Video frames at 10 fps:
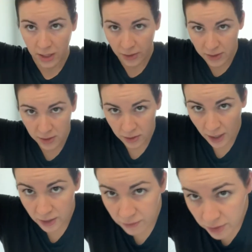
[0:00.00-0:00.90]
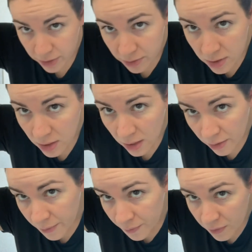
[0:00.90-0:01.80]
how it's still kind of loose
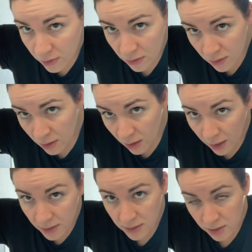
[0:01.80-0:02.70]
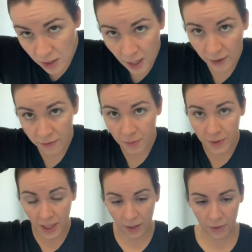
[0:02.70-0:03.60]
though? I still have
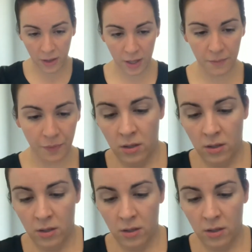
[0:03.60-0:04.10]
play with it.